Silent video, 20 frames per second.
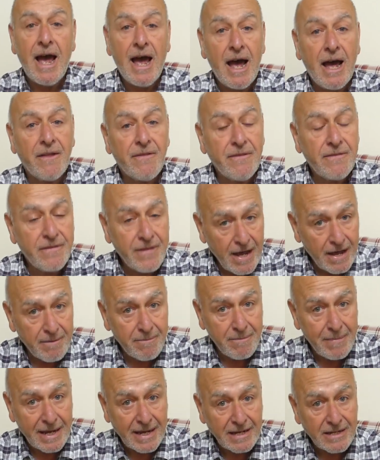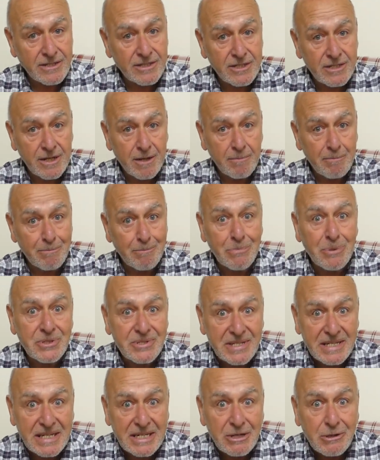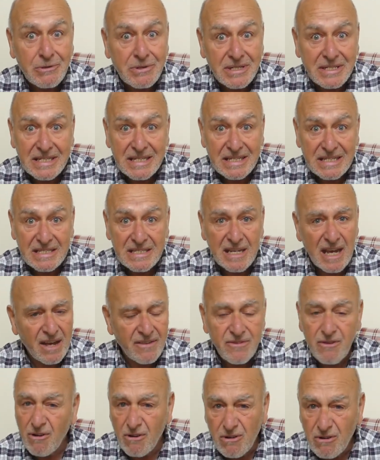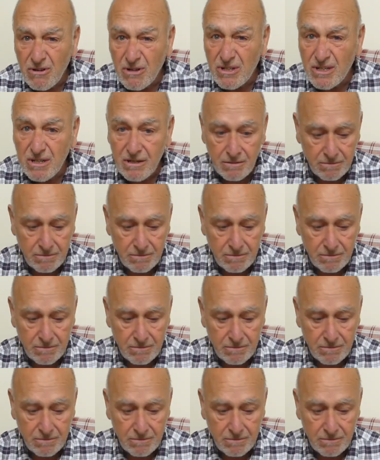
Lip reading: and that makes buzzy noises. Not good.